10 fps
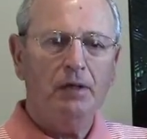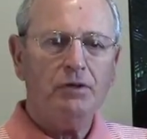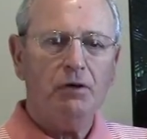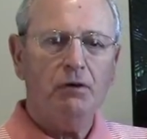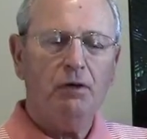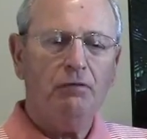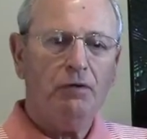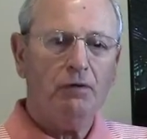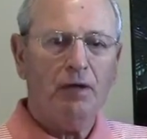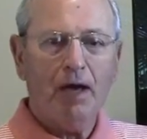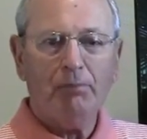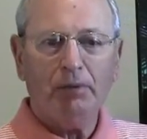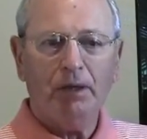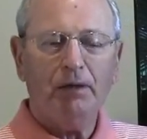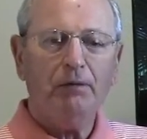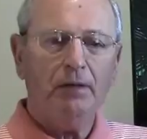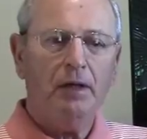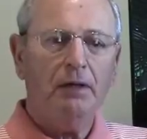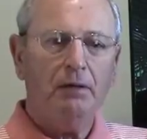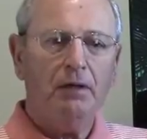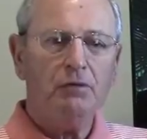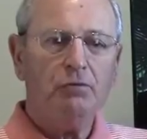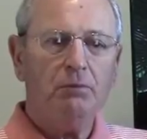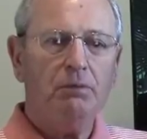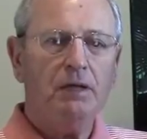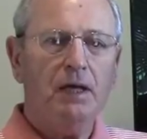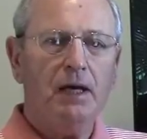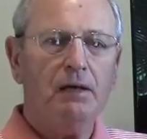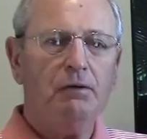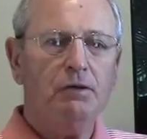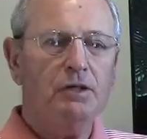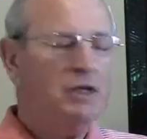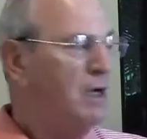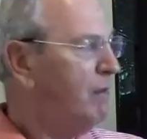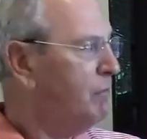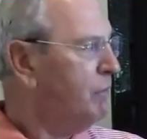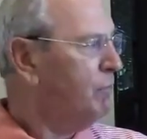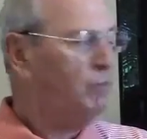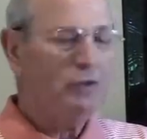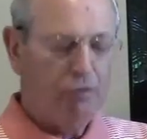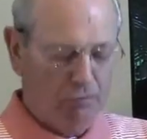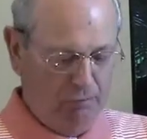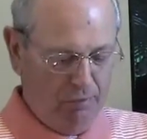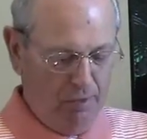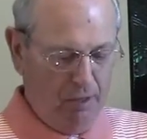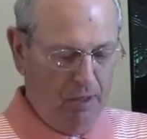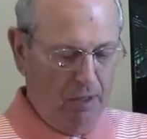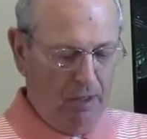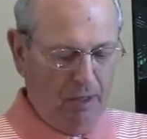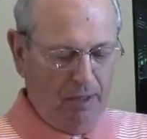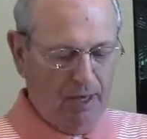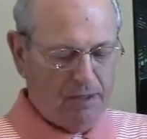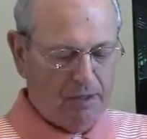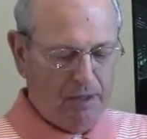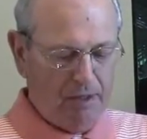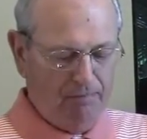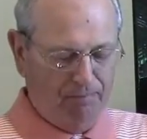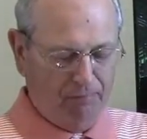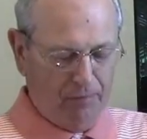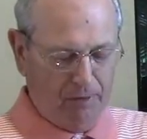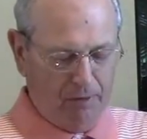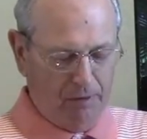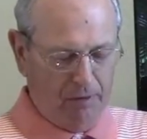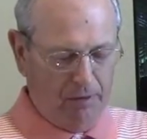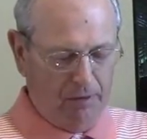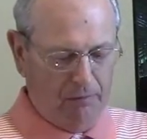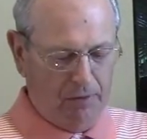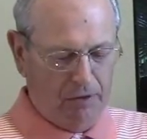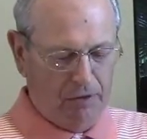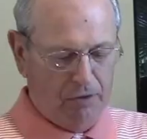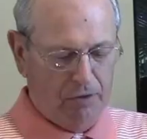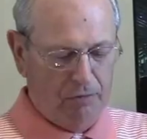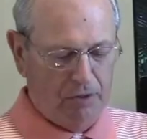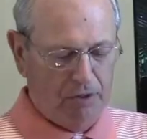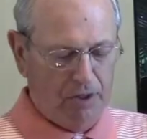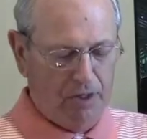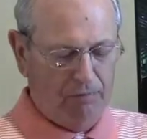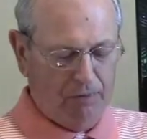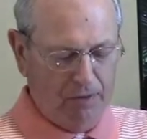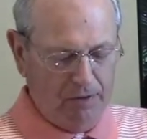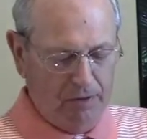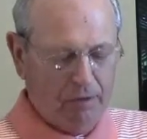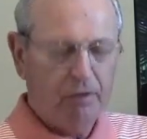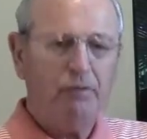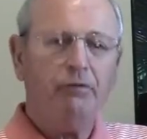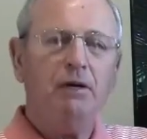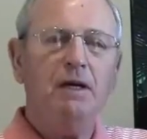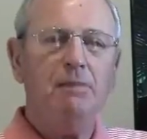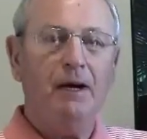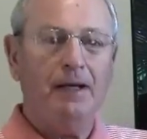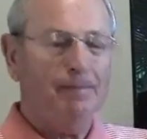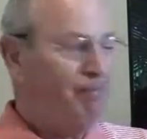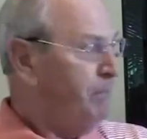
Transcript: So if you're that player, then this would be a good shaft for you. Lastly, I'm going to show you a shaft that isn't good for anybody.